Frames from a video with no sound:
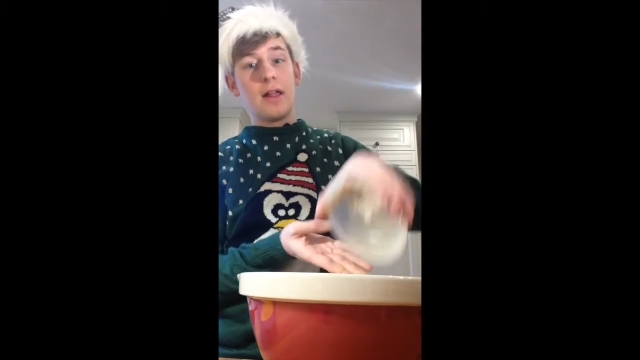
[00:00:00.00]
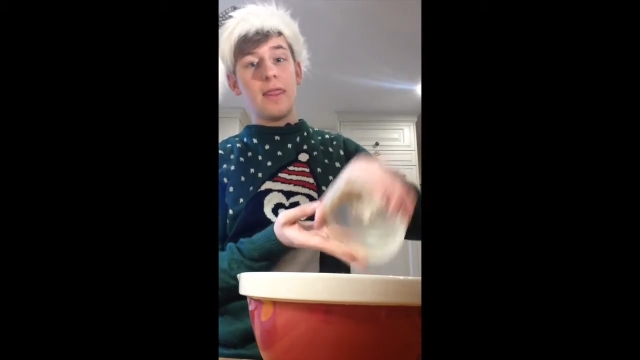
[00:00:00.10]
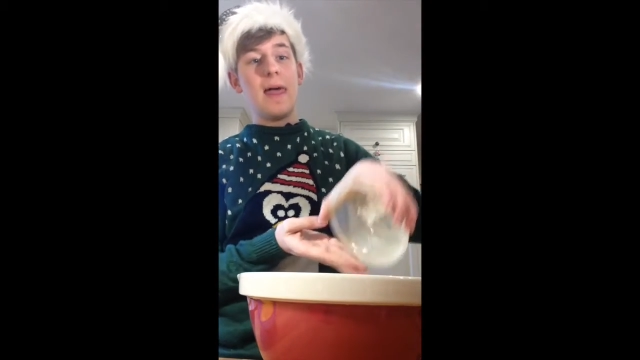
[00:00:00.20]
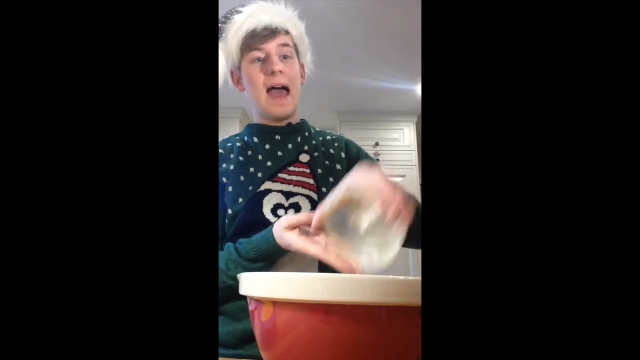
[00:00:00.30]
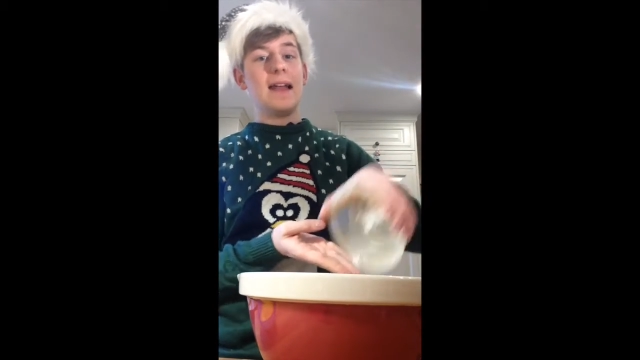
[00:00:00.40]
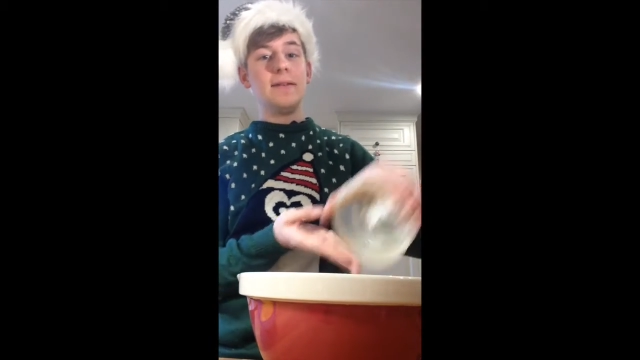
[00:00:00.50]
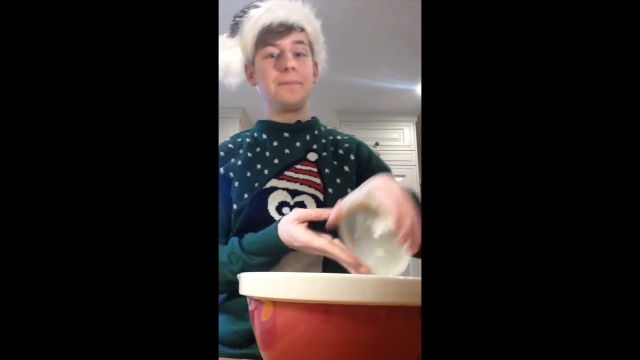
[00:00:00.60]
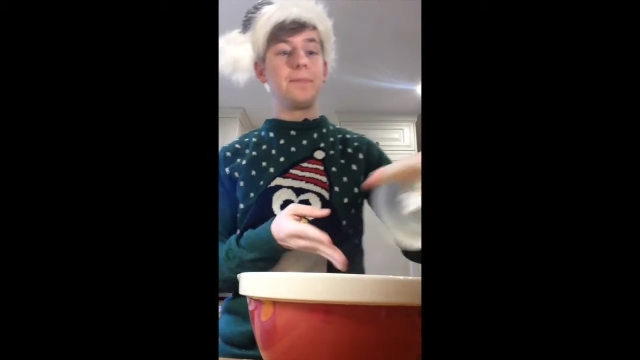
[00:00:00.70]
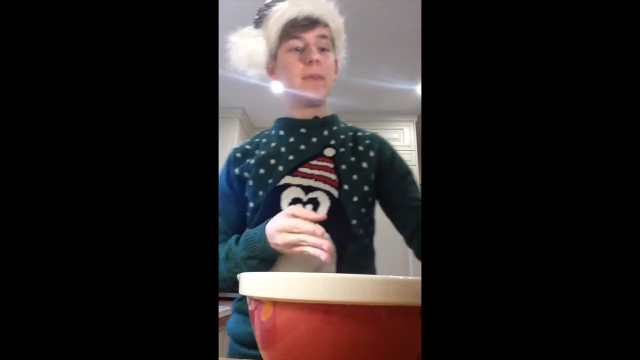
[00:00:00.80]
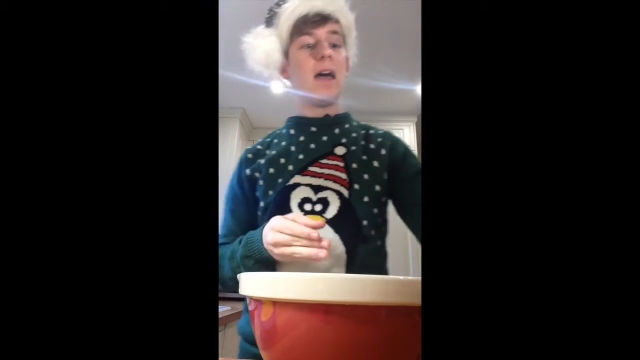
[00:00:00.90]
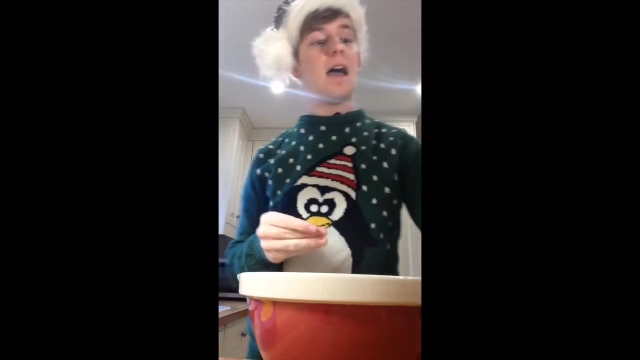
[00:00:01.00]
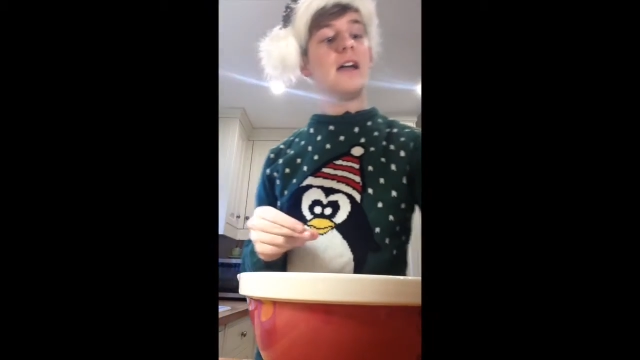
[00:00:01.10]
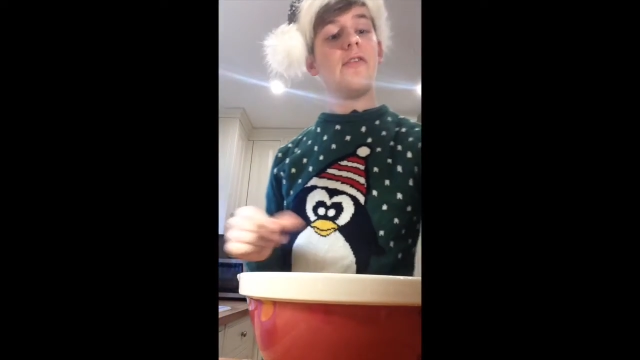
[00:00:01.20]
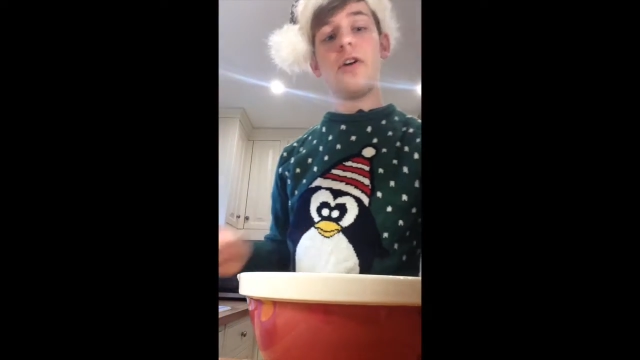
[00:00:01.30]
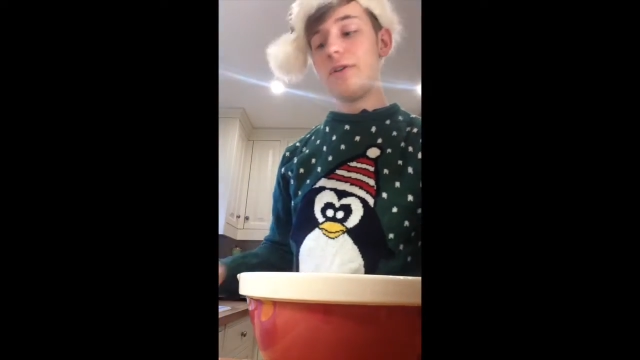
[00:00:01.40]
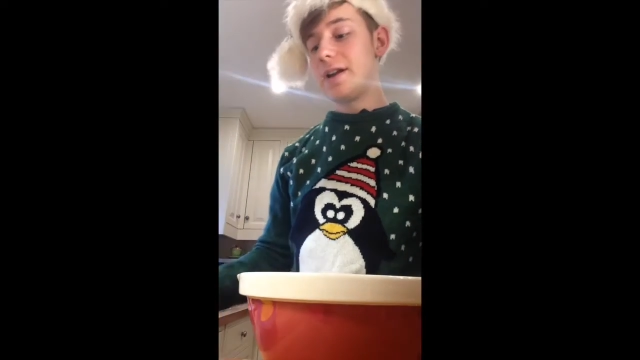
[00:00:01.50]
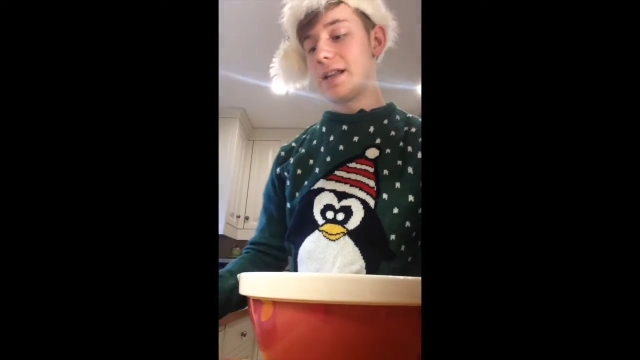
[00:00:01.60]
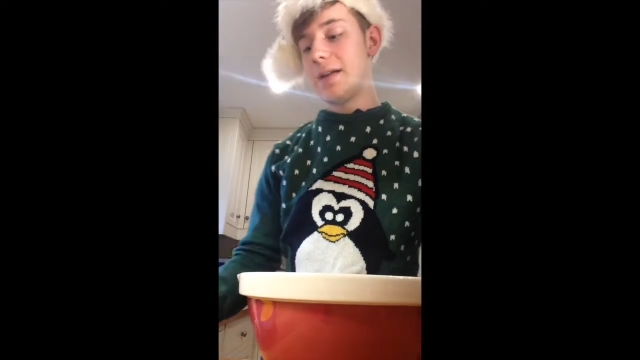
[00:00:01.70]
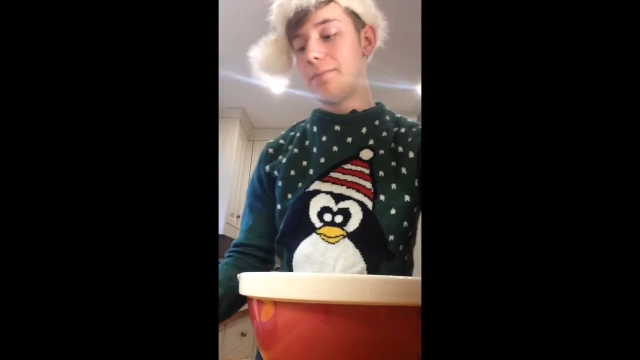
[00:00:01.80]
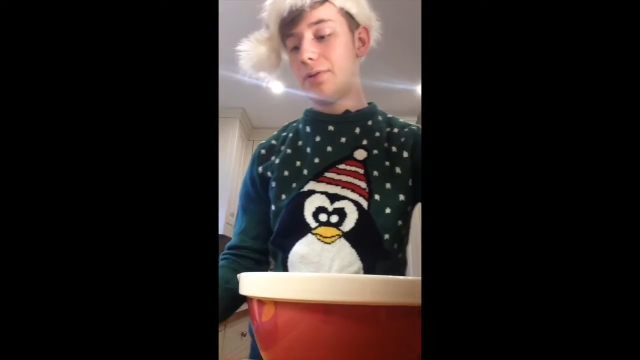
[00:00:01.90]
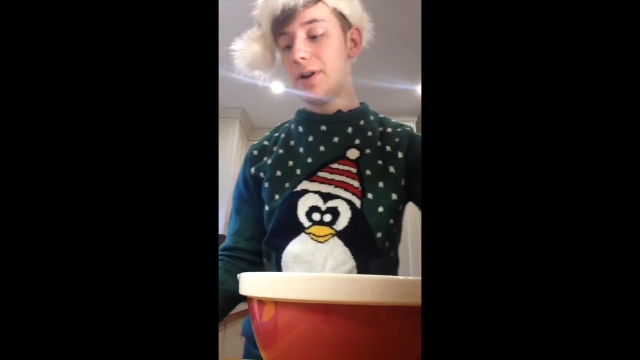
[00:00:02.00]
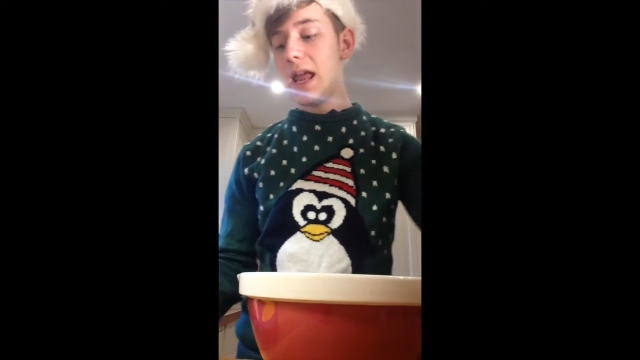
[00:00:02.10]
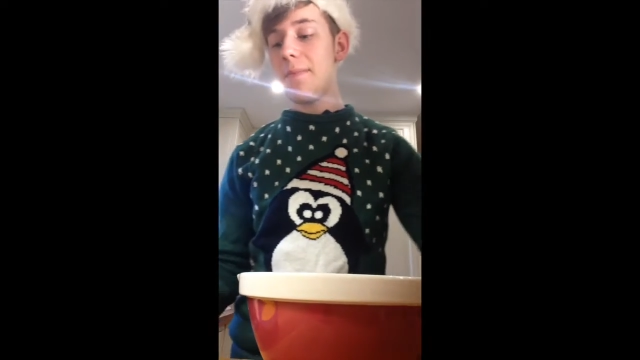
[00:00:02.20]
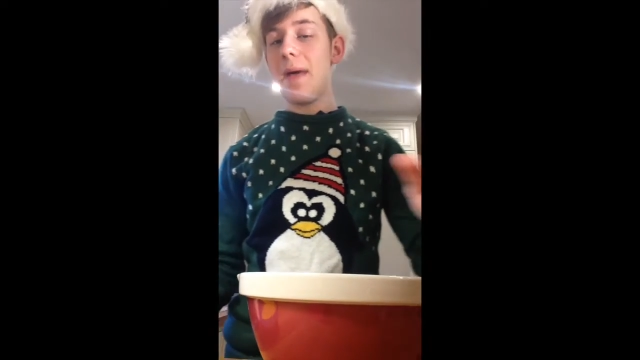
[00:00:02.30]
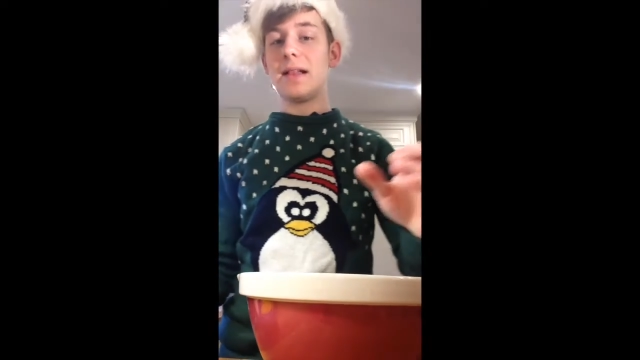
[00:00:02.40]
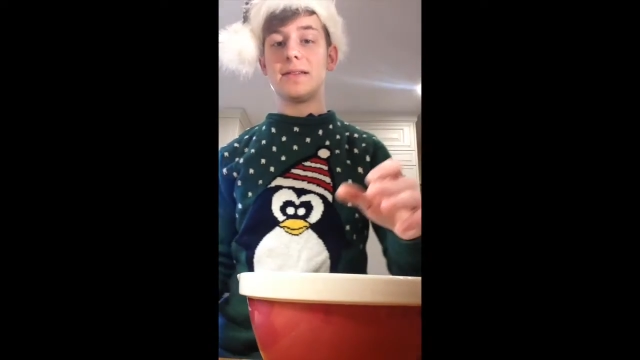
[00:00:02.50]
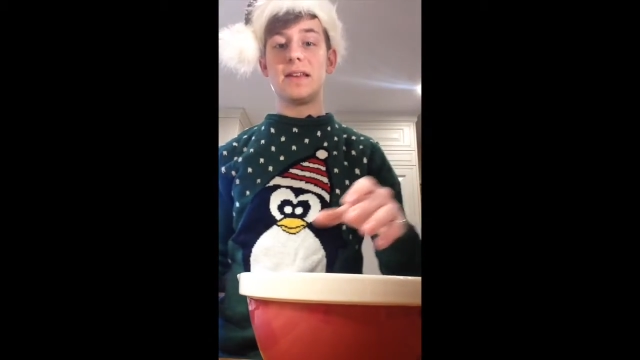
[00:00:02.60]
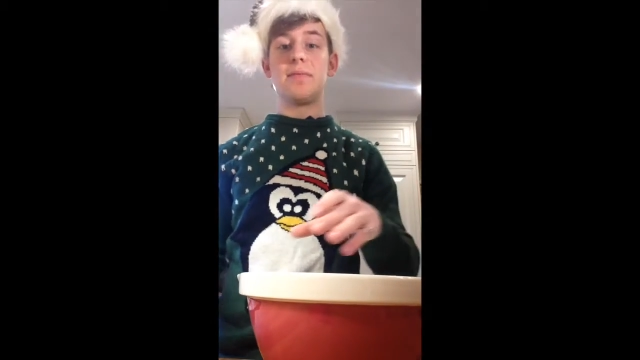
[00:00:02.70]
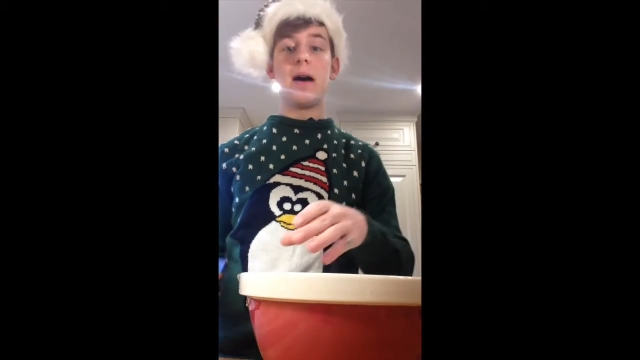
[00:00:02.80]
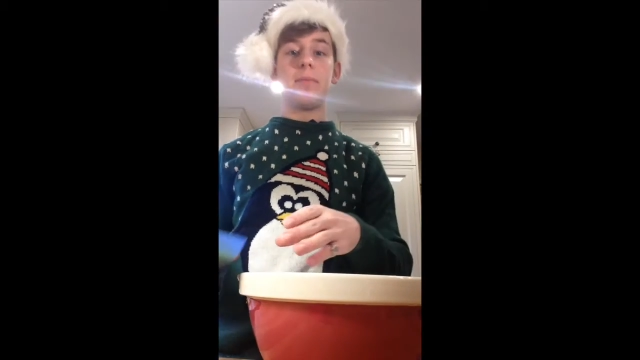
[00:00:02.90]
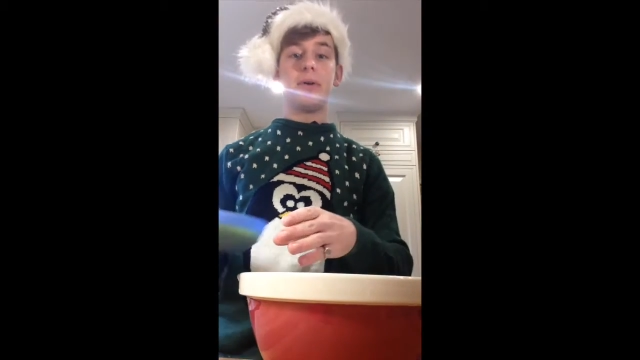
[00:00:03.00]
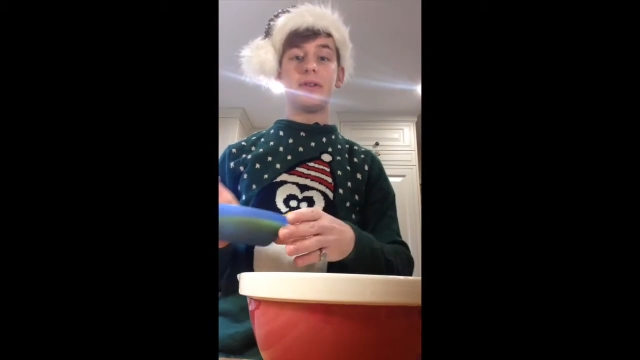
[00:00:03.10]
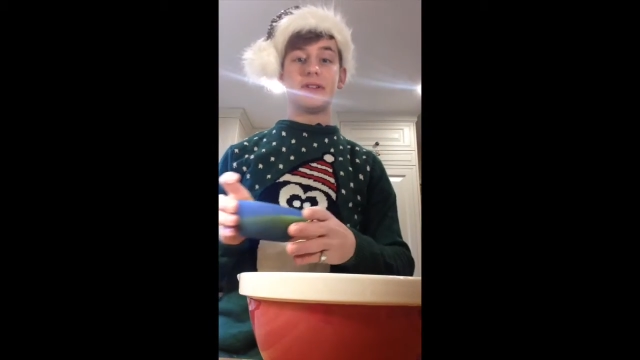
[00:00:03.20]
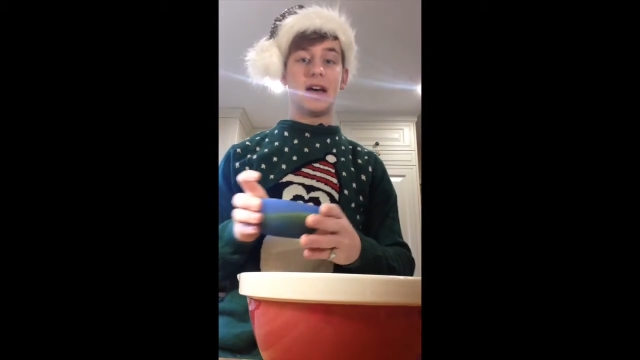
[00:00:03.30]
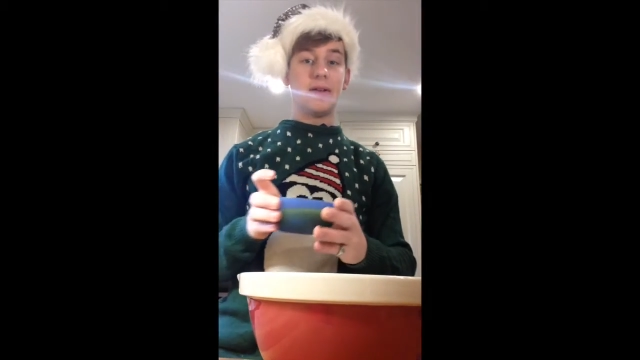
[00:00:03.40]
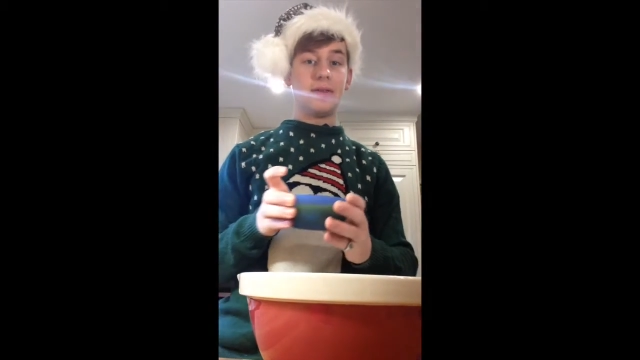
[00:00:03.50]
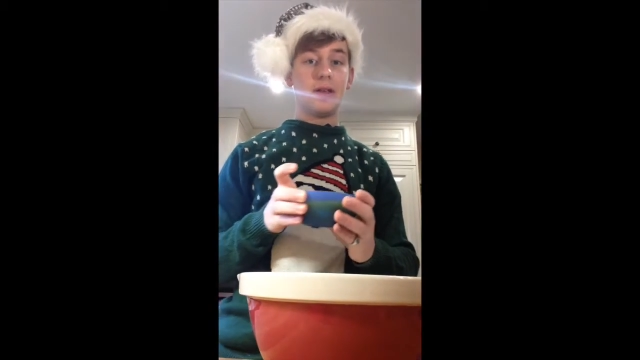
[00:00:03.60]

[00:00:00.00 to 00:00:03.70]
Then, I have already pre-melted my butter,